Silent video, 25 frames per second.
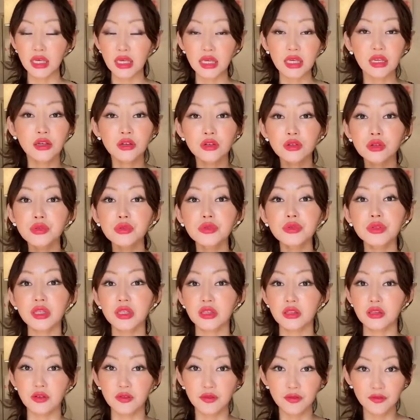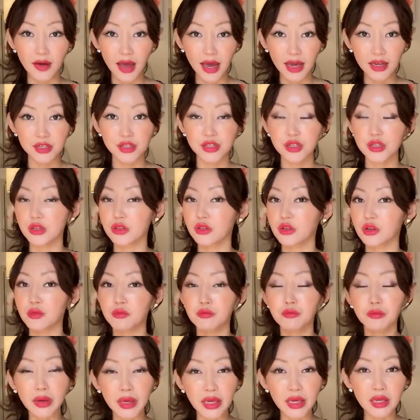including the fashion or
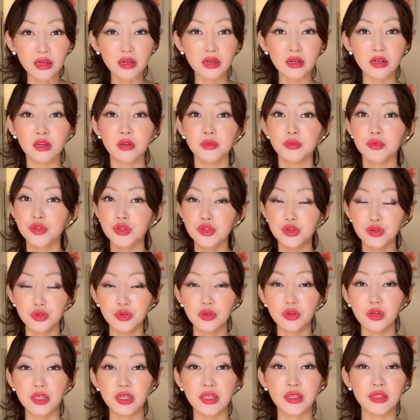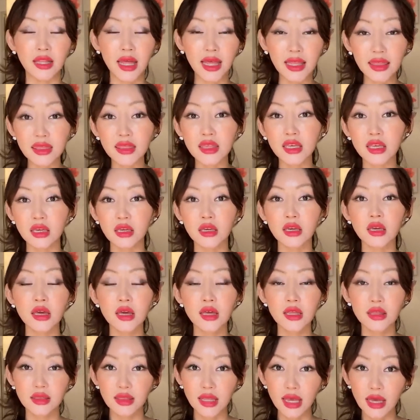makeup, jewelry, nothing
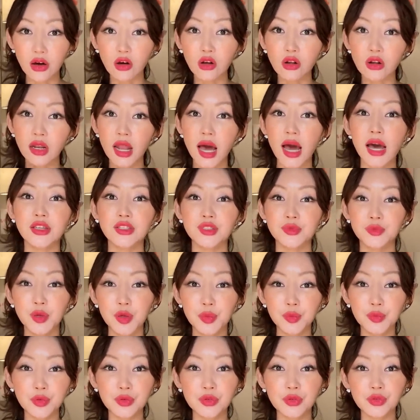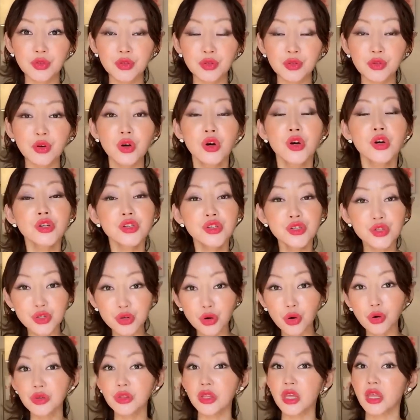that allows people to
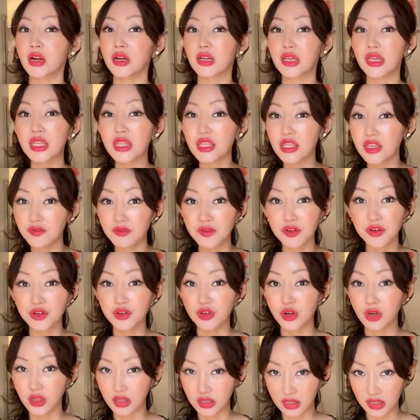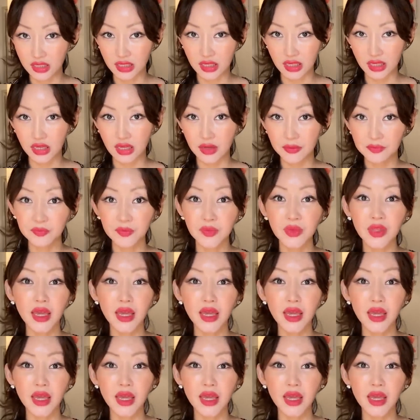show their individuality.